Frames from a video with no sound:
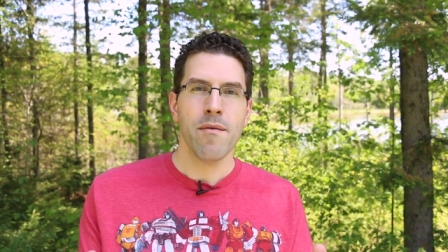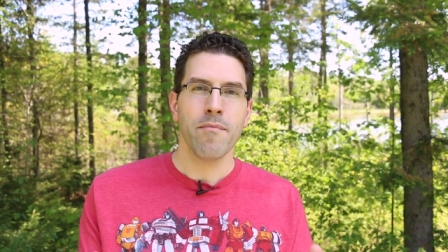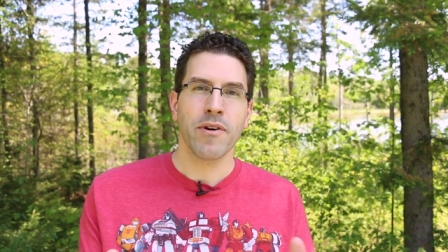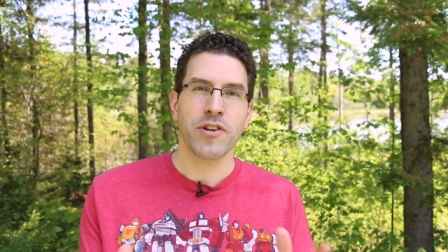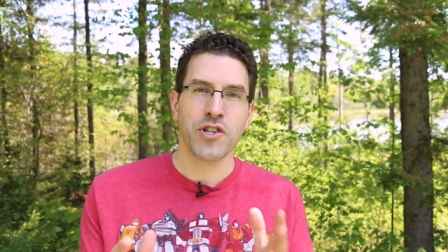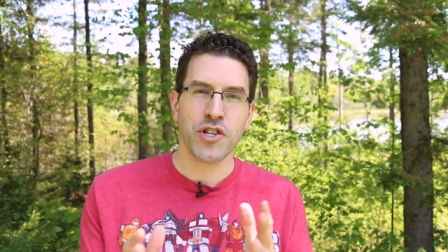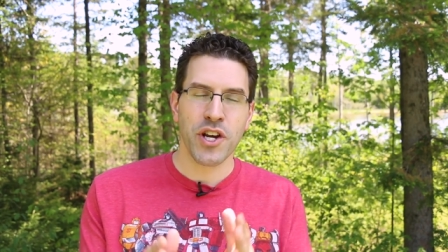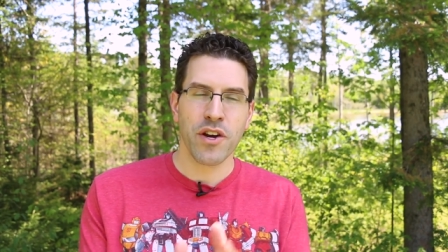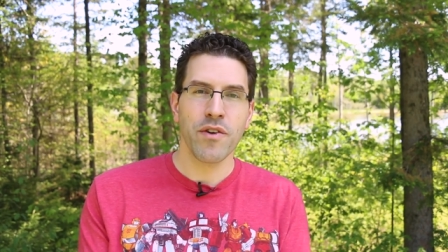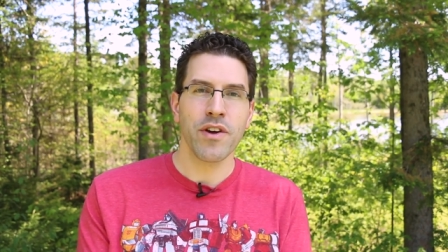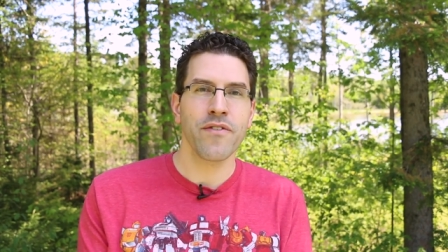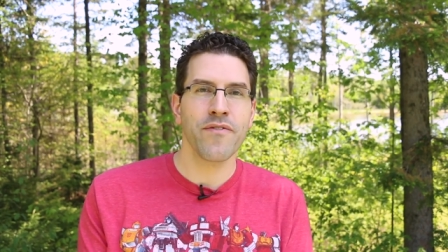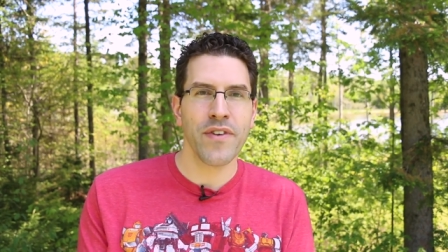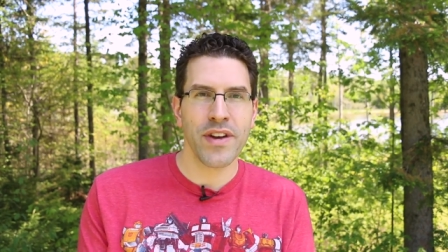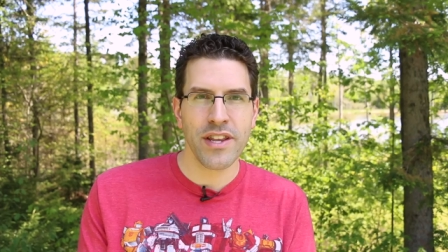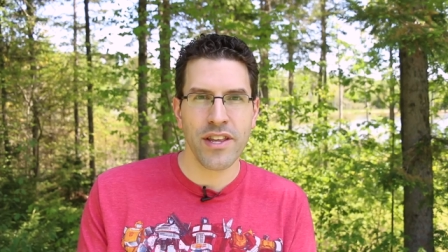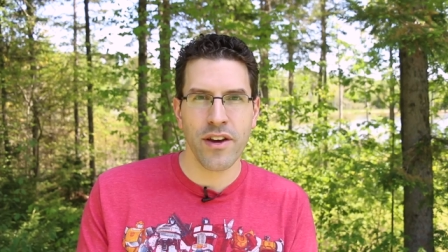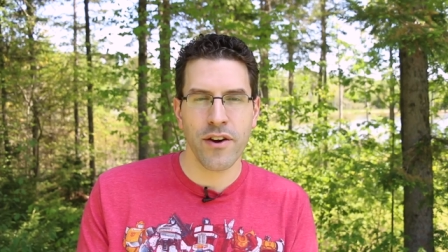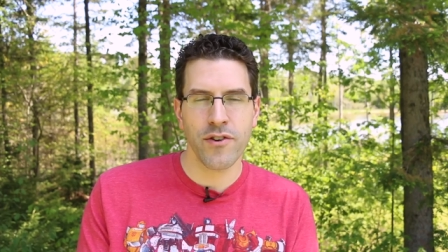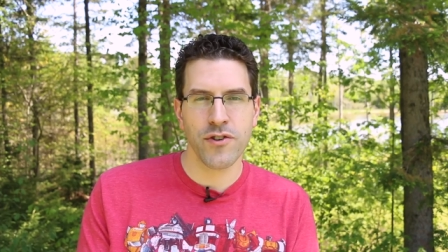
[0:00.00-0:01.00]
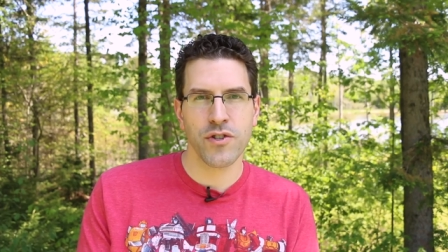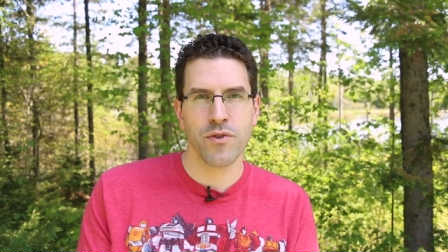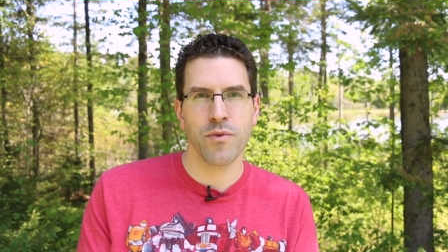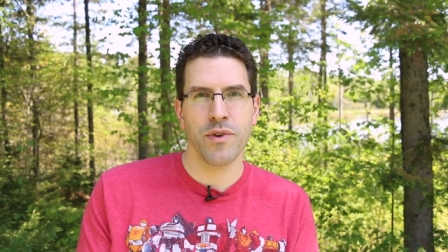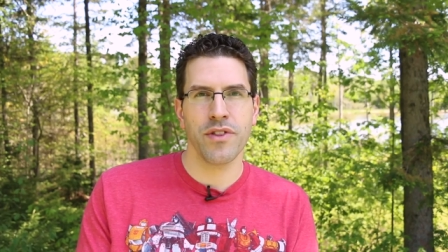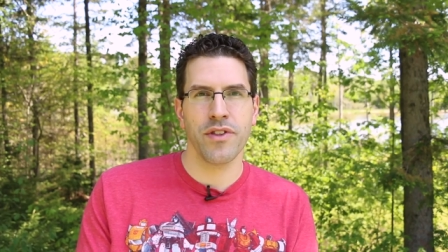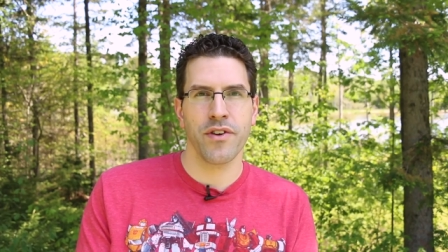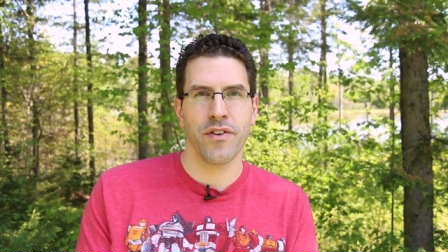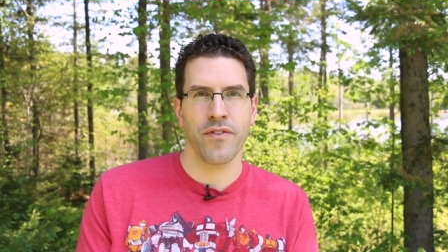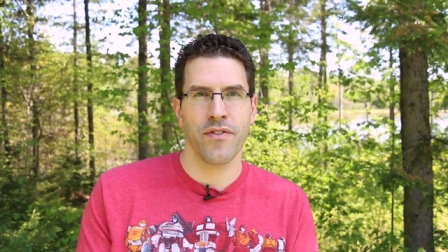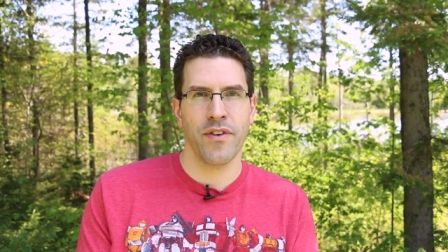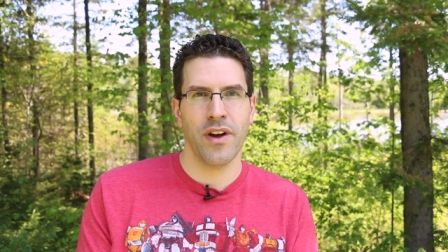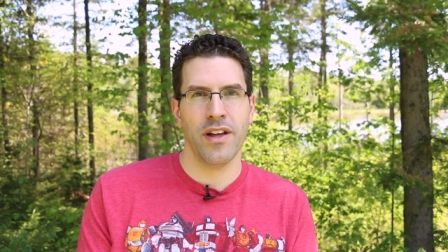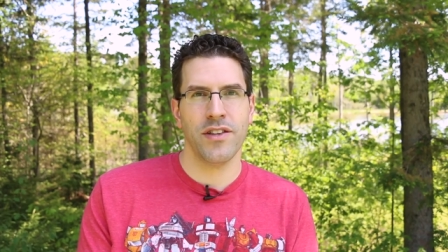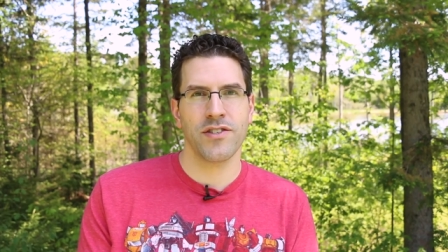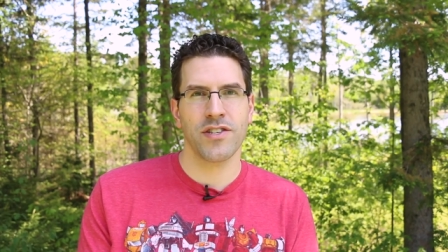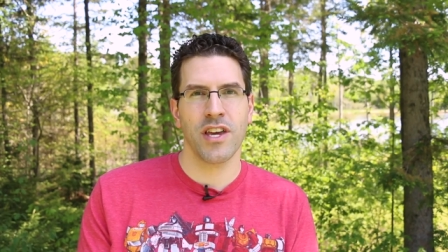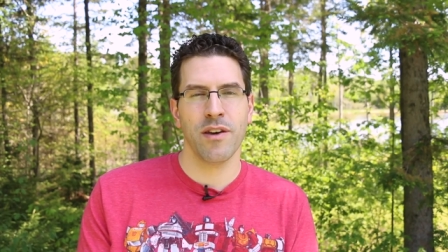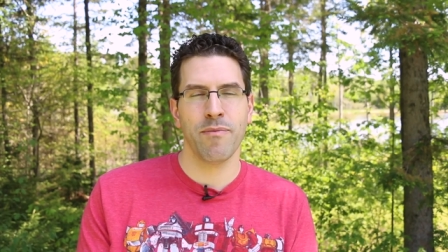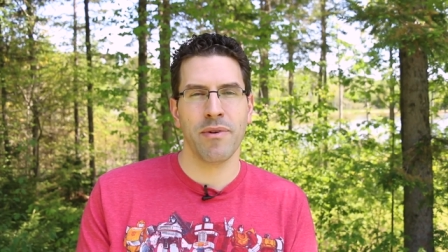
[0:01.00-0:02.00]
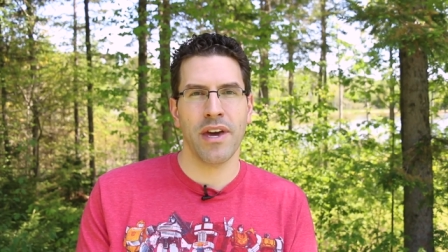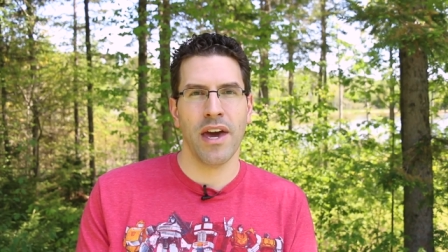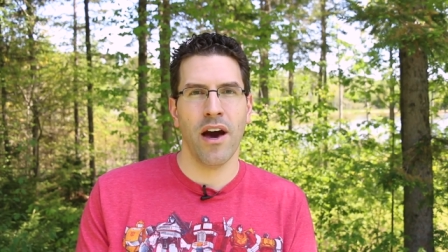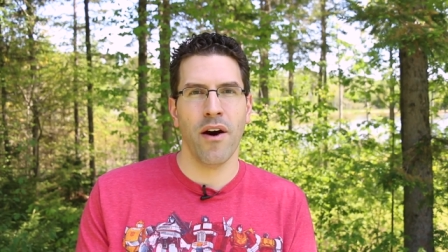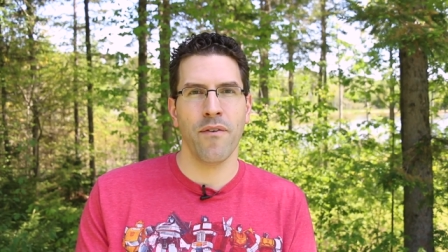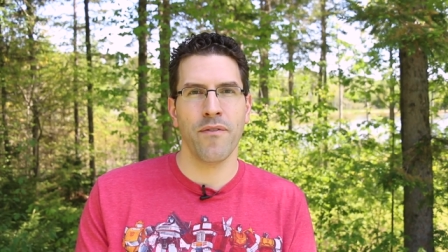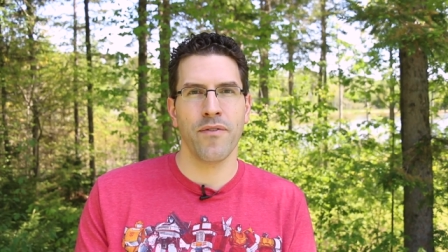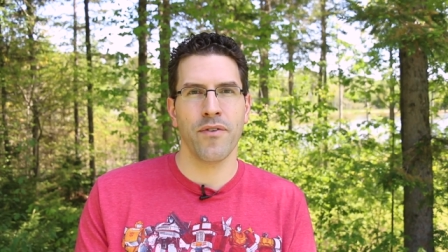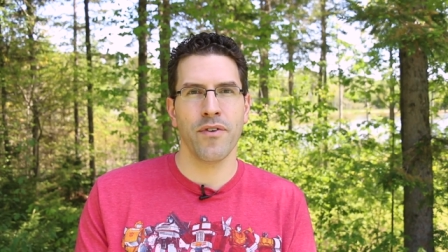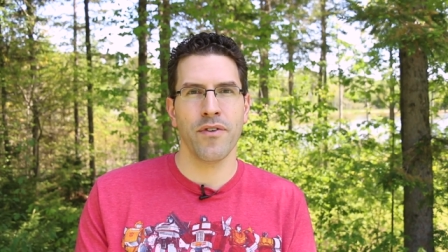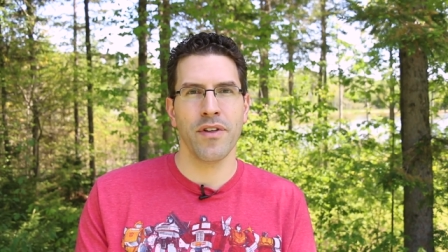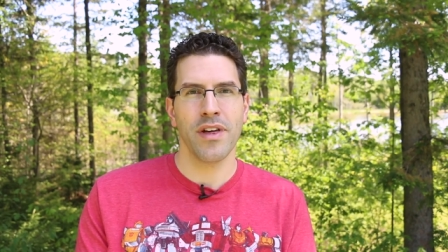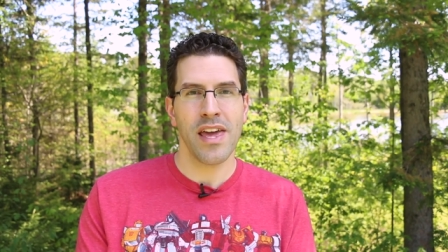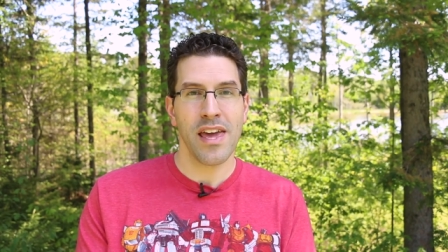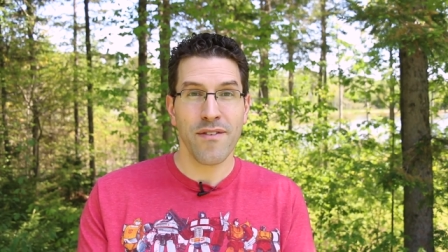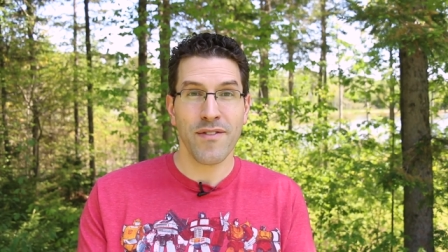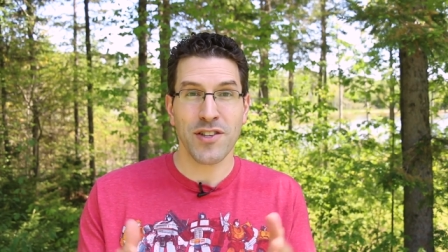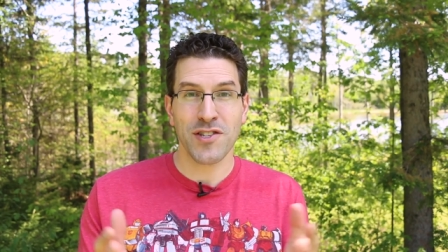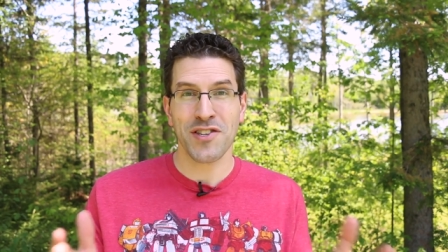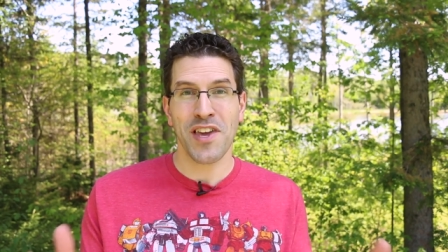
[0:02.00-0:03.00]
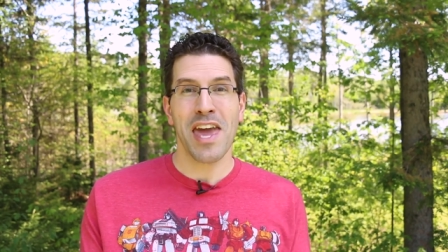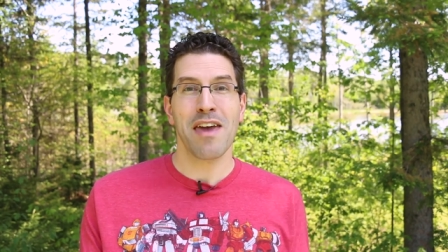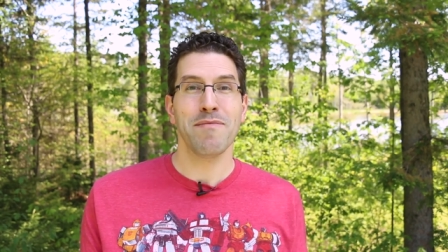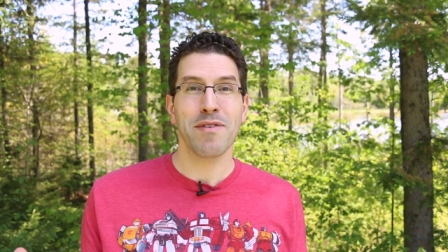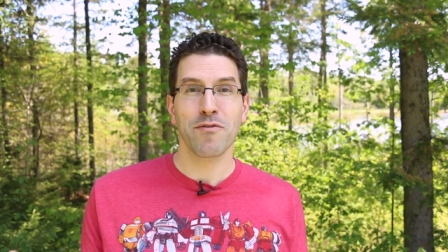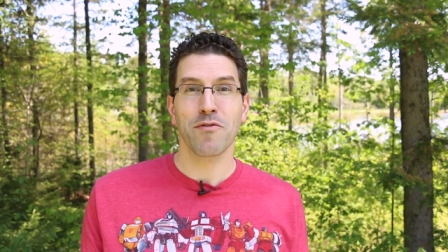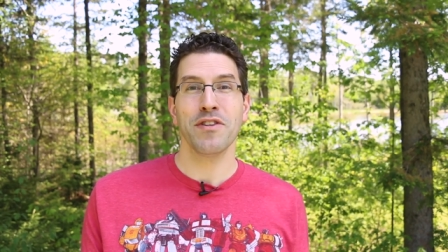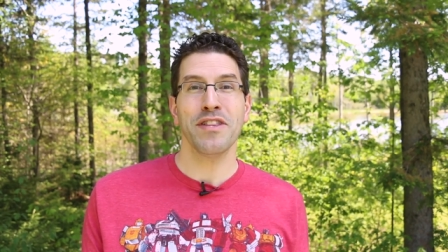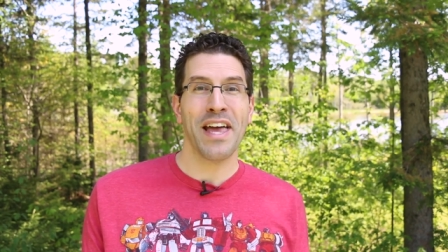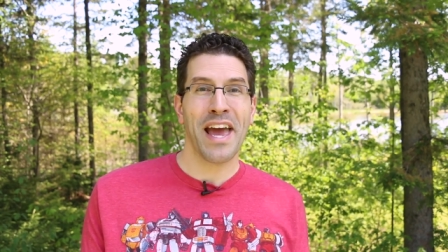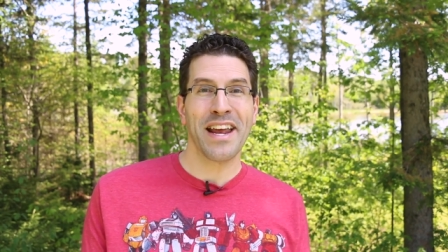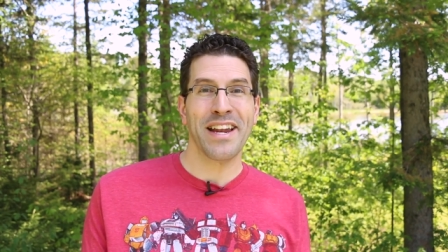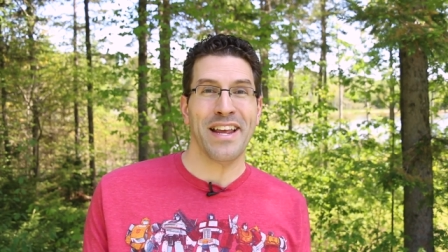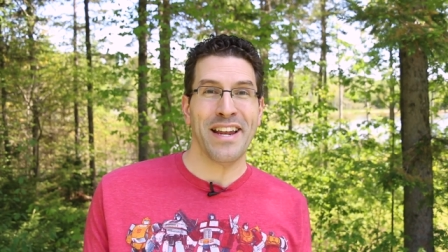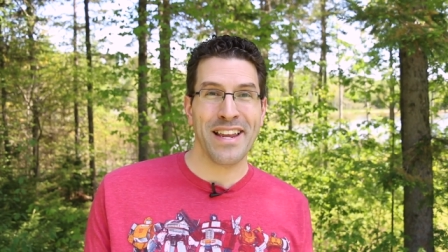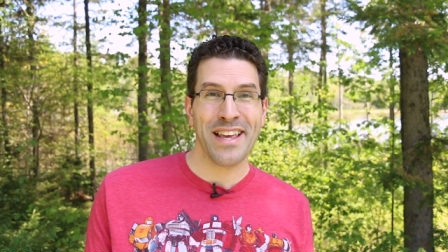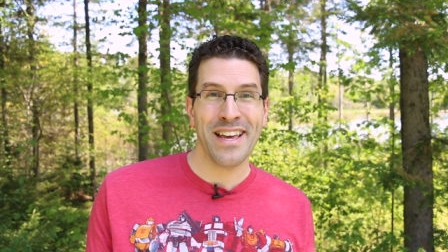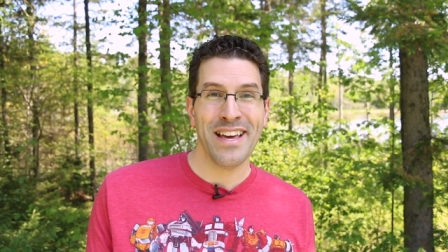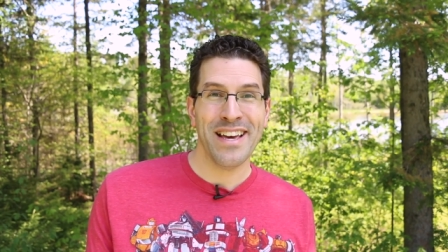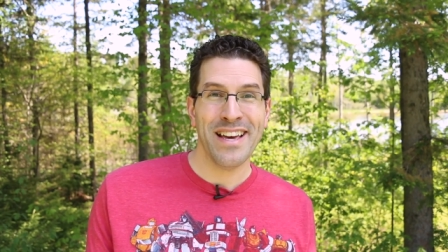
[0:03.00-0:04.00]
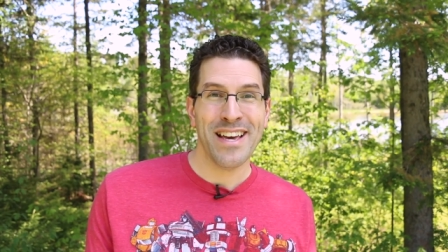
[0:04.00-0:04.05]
but sharing videos with your friends can be helpful if it's gaming related.